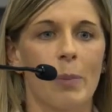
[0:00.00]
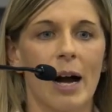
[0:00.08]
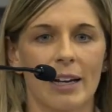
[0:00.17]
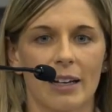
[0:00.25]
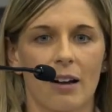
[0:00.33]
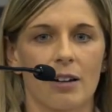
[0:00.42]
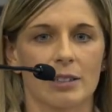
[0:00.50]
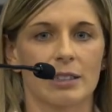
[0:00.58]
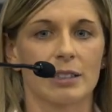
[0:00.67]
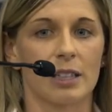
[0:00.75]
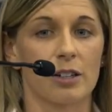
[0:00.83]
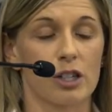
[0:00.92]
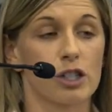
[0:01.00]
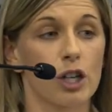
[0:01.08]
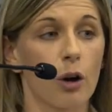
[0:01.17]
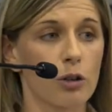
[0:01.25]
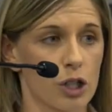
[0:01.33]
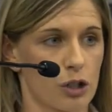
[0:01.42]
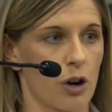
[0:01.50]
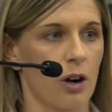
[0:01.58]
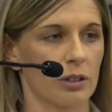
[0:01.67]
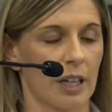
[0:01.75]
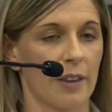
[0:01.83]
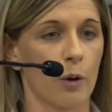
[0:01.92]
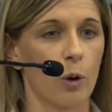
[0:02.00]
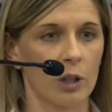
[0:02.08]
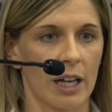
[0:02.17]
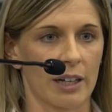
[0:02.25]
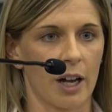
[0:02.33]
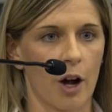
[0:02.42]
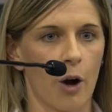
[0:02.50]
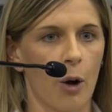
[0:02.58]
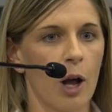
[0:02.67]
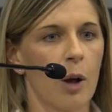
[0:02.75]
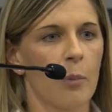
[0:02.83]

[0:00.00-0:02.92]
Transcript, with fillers: binding constants that are so strong that they won't let go,